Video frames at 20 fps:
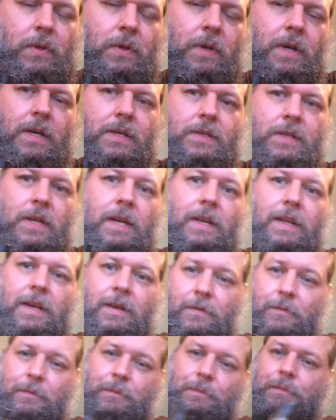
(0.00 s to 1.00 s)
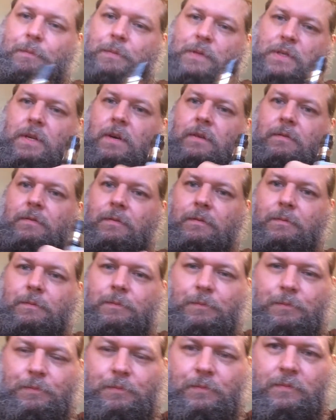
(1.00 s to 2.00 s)
need that stuff,
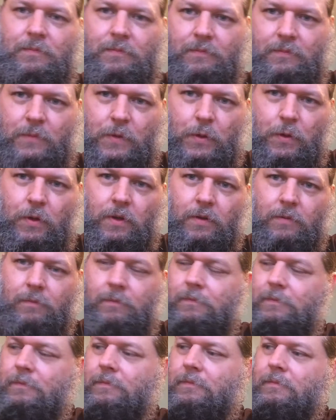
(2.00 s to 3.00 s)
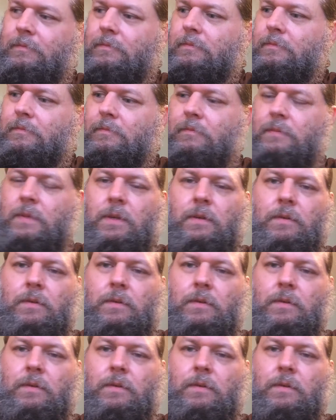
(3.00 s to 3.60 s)
so you can, you know,